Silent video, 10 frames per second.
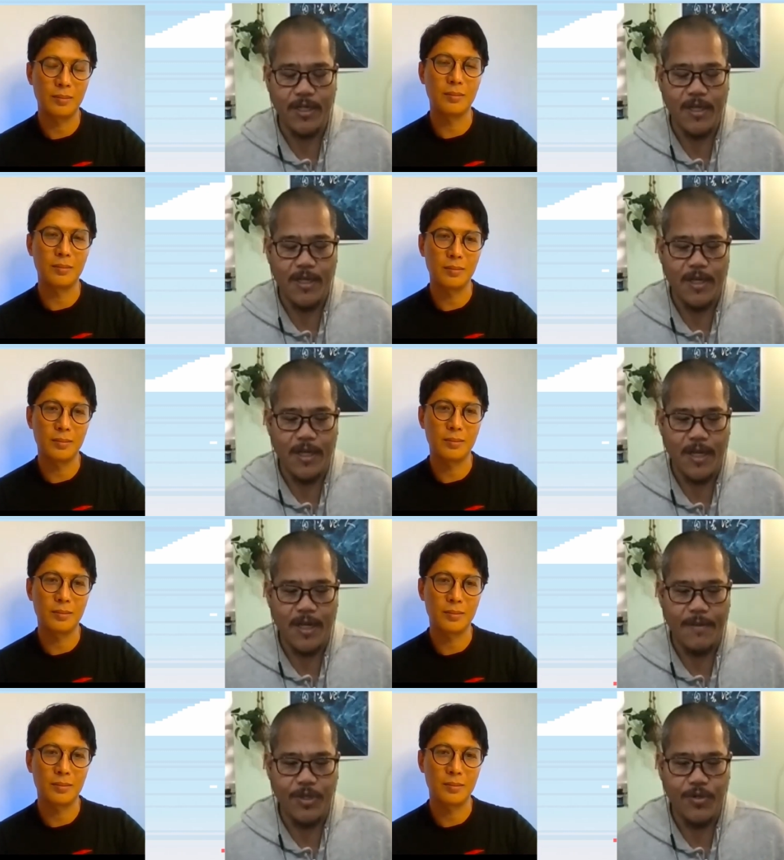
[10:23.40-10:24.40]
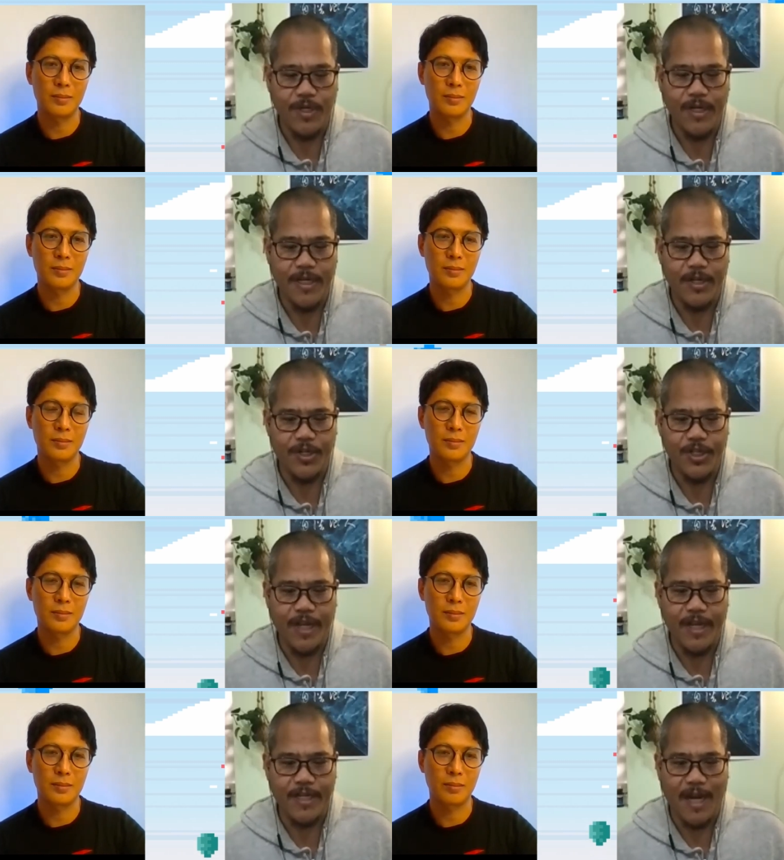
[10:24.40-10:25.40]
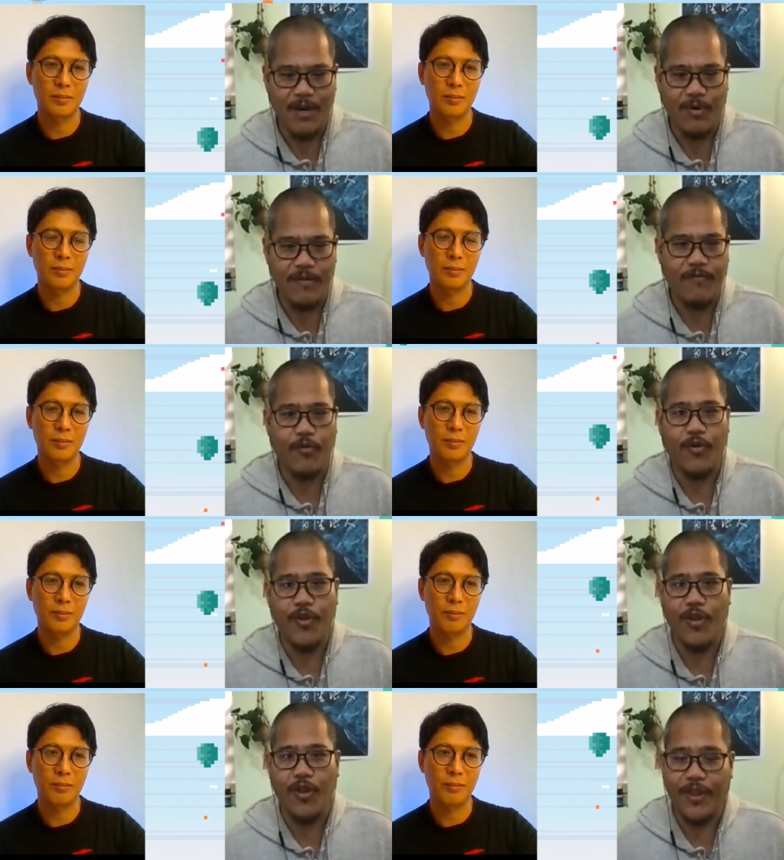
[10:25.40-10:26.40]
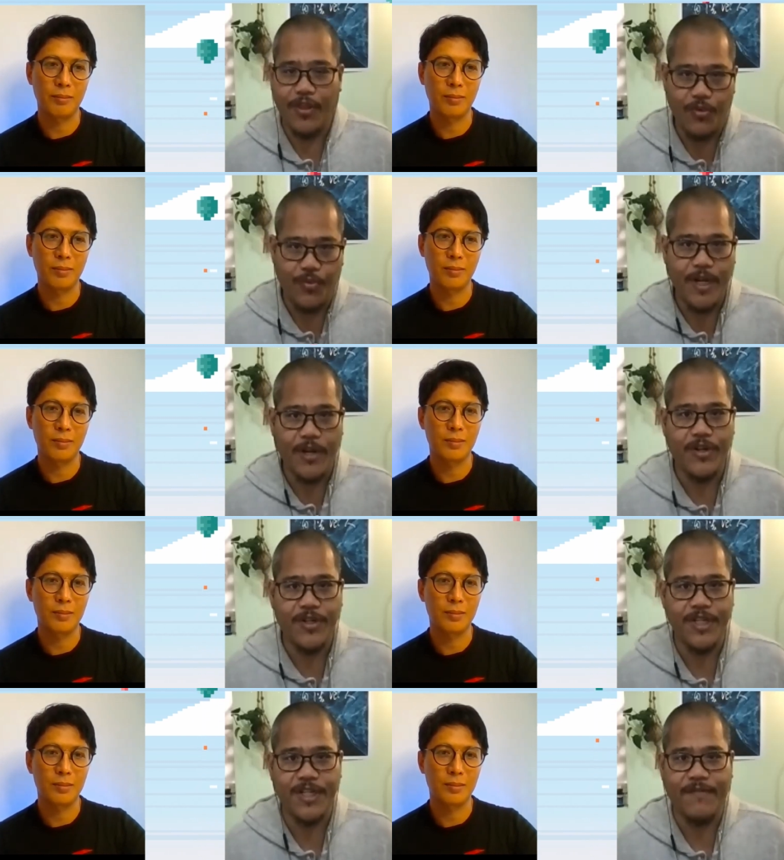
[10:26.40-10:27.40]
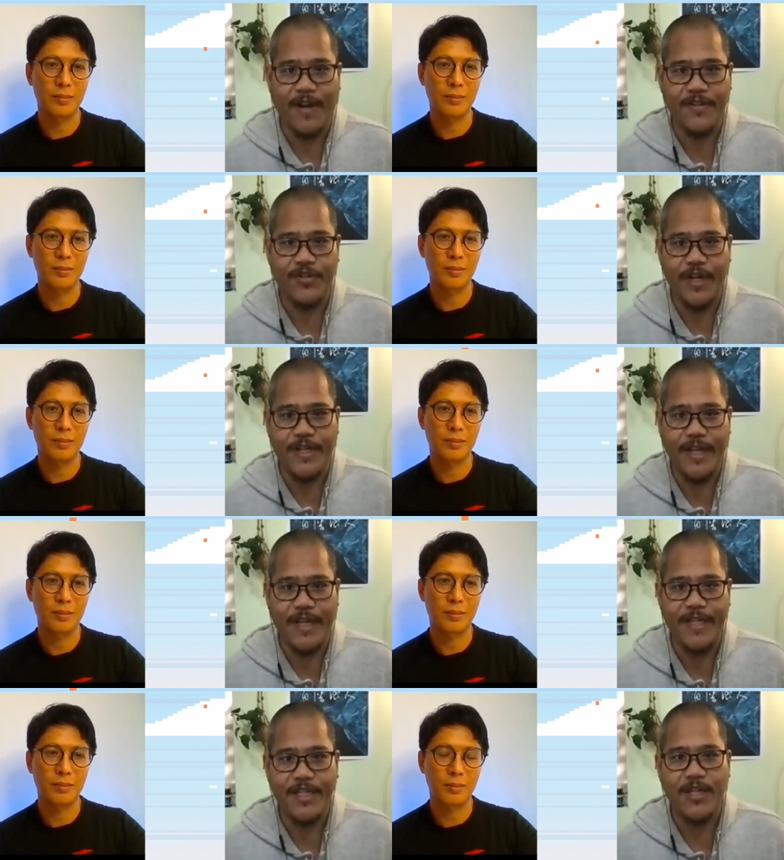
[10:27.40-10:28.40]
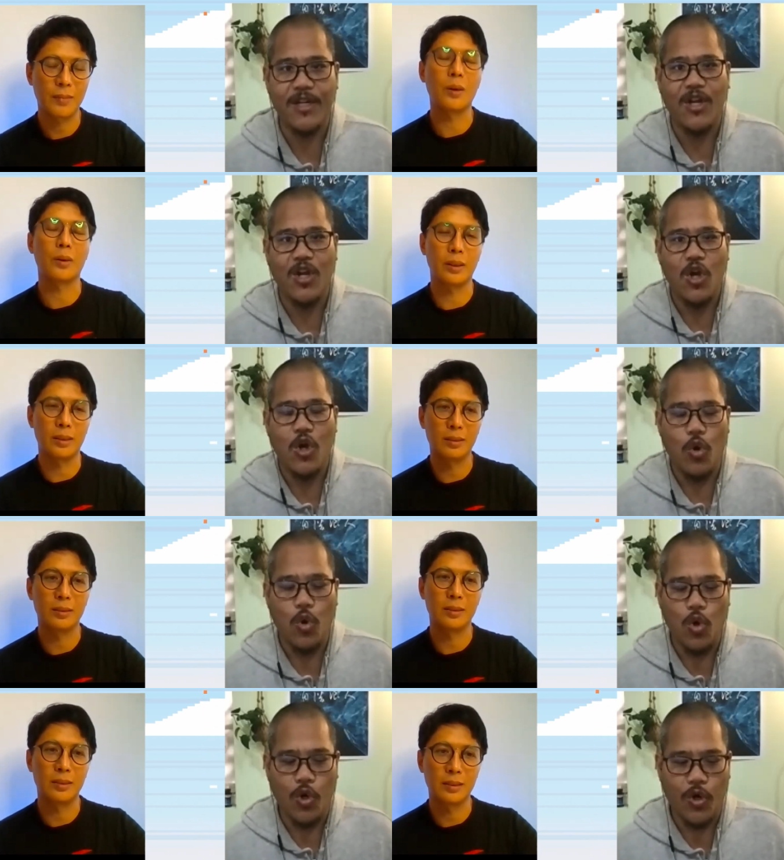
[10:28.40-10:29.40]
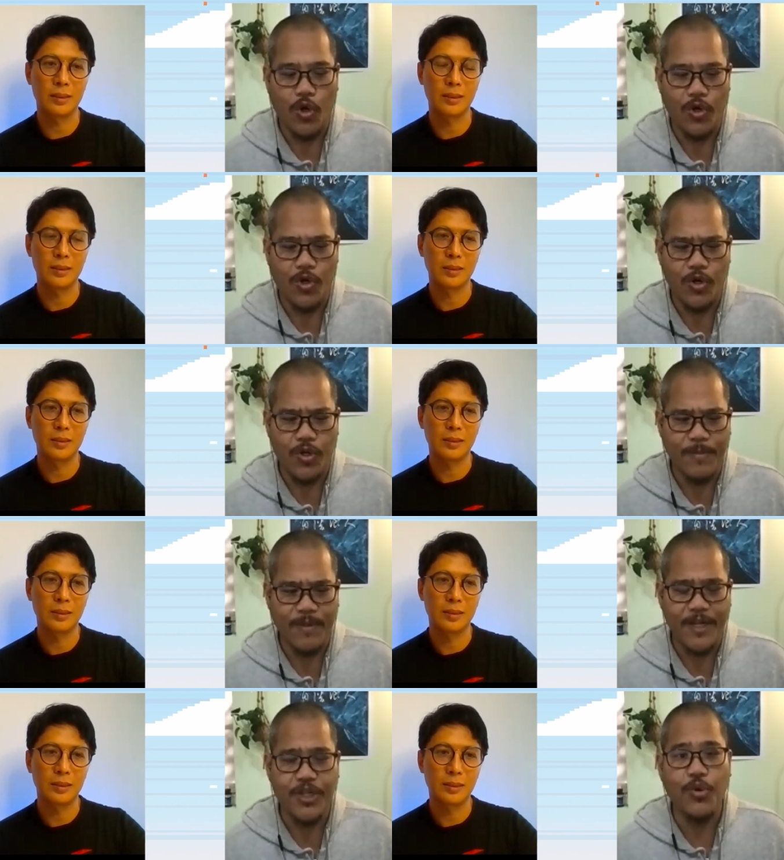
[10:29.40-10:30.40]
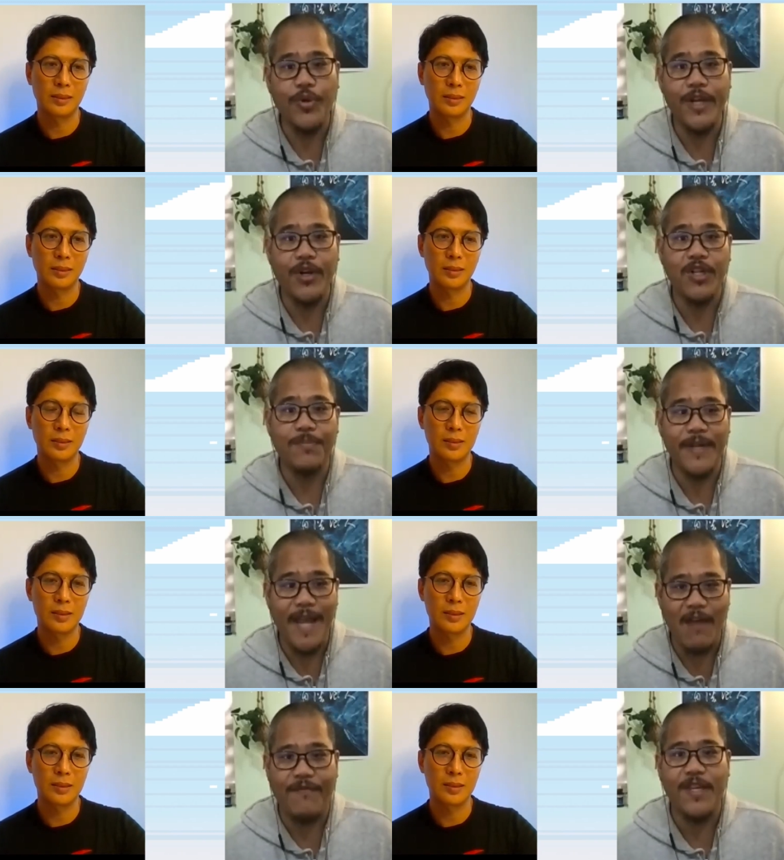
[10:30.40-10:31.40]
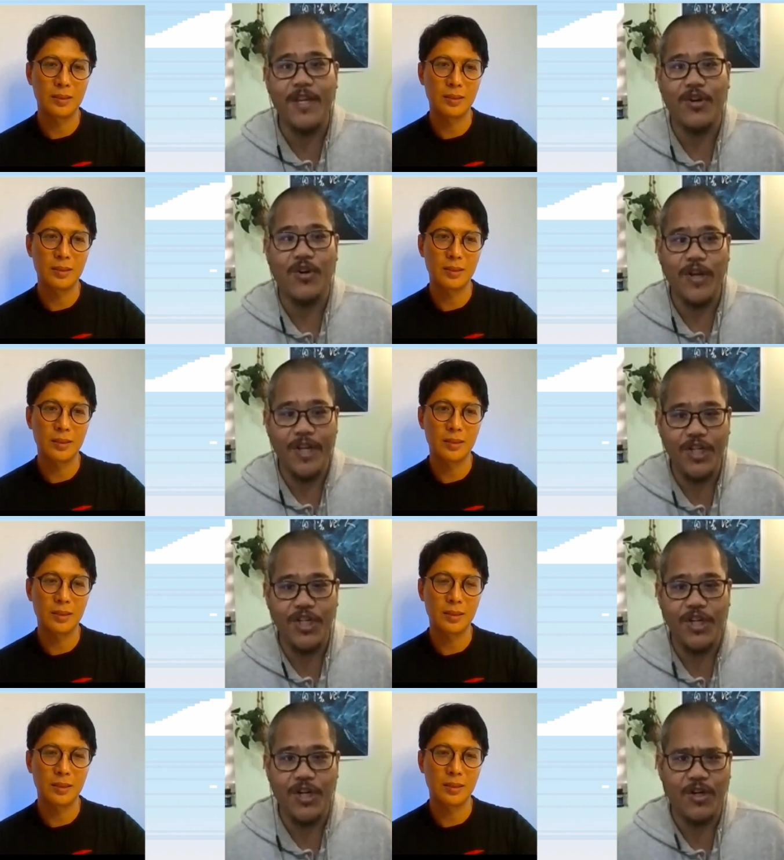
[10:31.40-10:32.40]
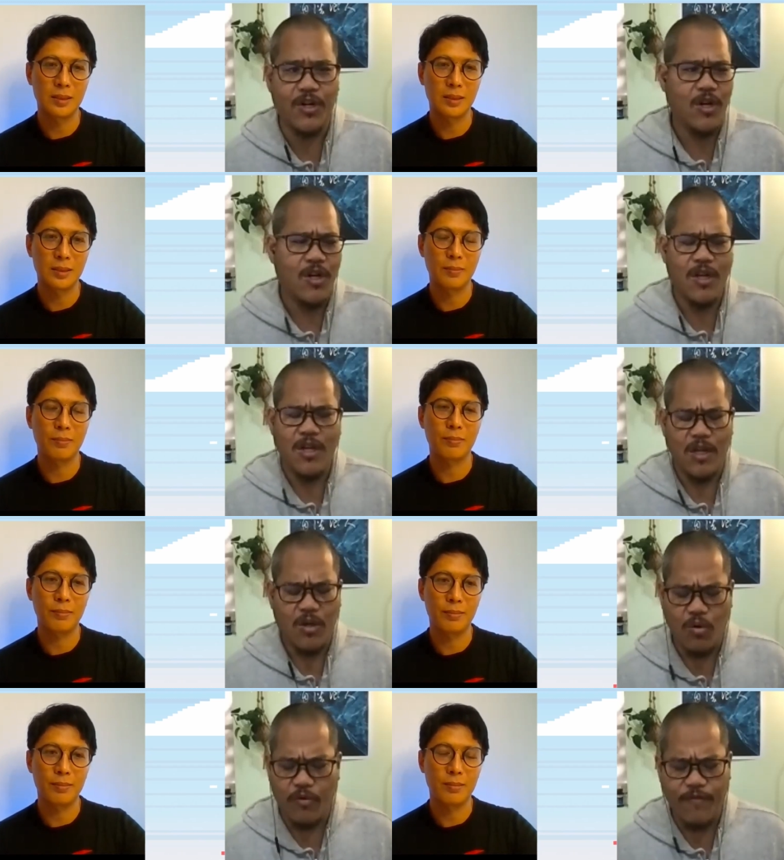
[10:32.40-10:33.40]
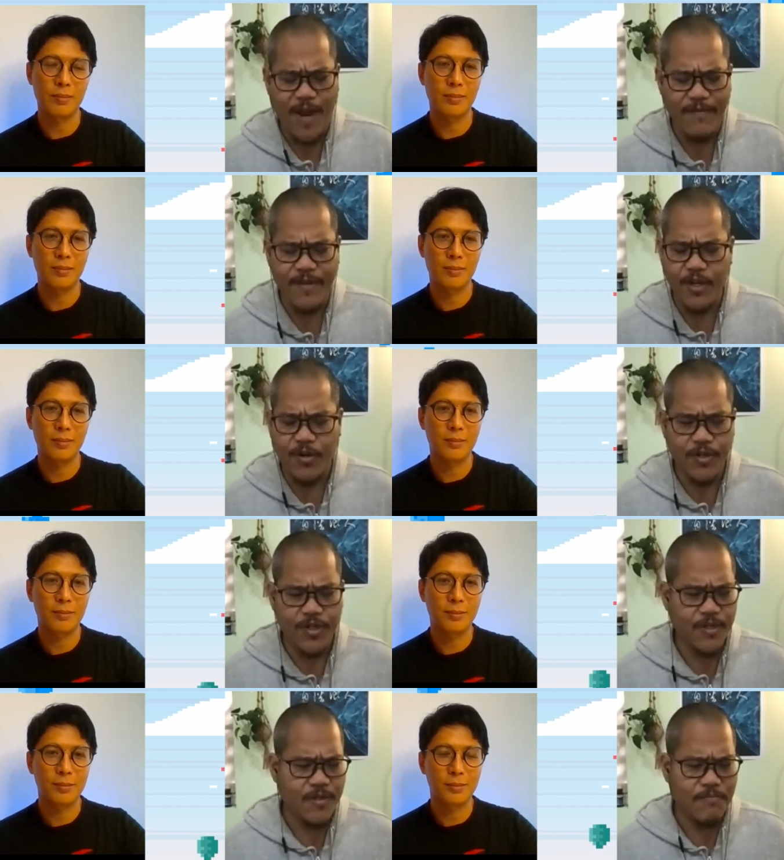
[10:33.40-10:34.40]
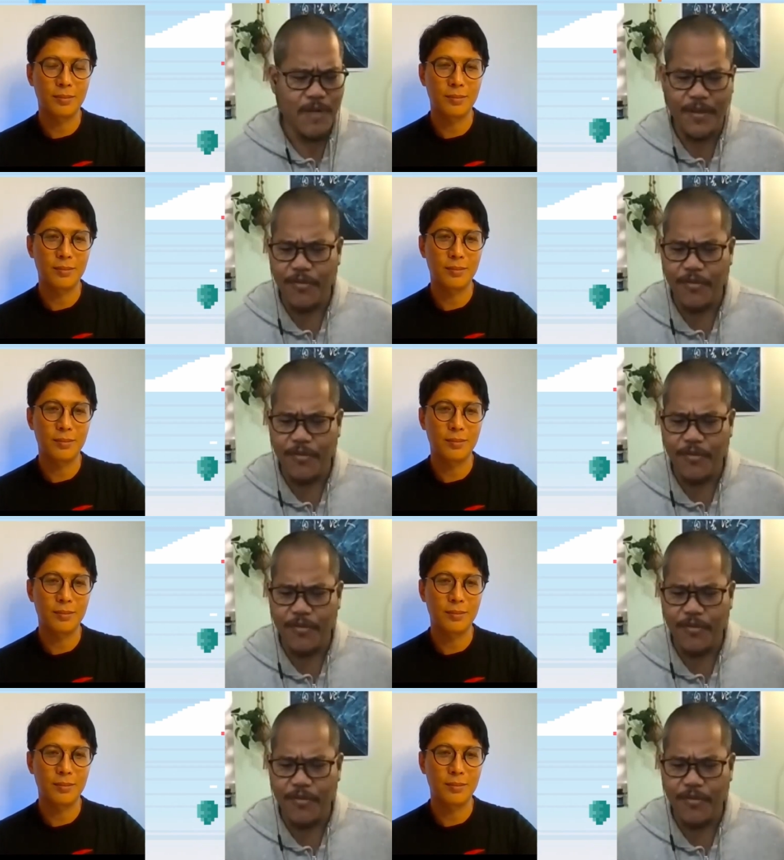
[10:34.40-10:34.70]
Speaker 1: Mm-hmm. Um, you need to either stay in Taiwan for like 365 straight days, okay, or something like two years, but half a year each year, or five years, like